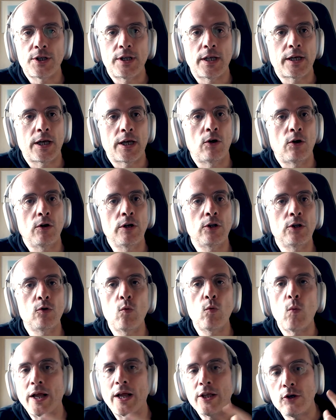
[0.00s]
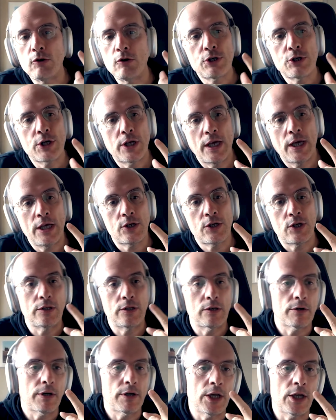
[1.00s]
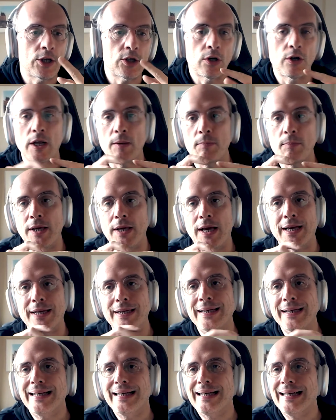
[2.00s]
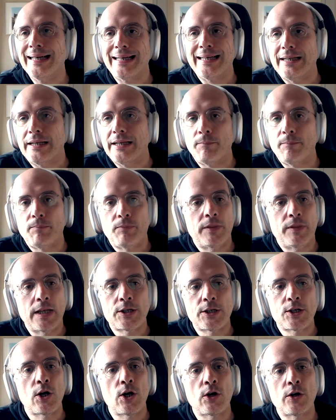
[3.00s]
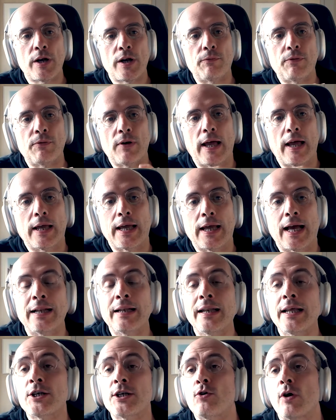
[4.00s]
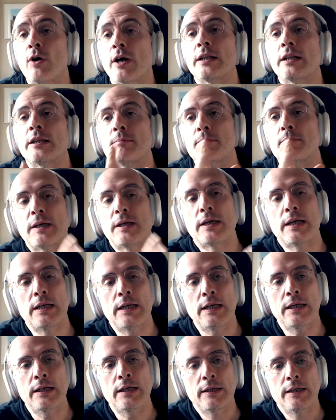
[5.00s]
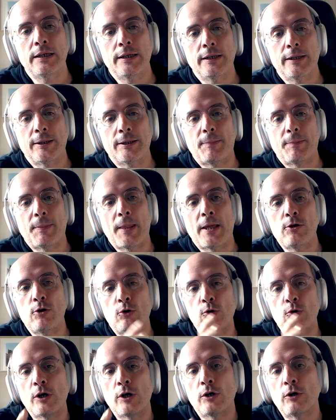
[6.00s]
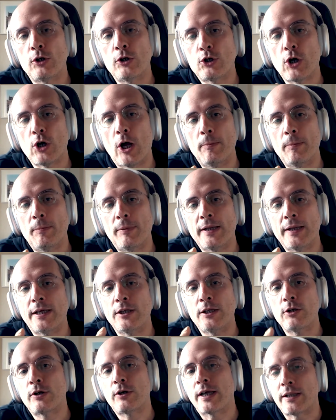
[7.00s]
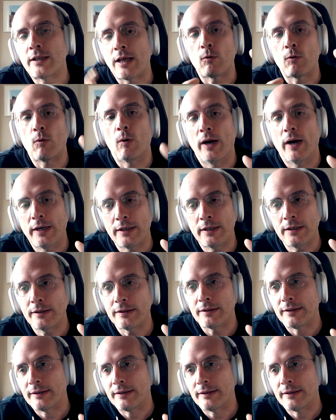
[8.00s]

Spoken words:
that can only do one use case, integration or API, that's not going to fly unless you are at the beginning and you do a good job and then you get acquired.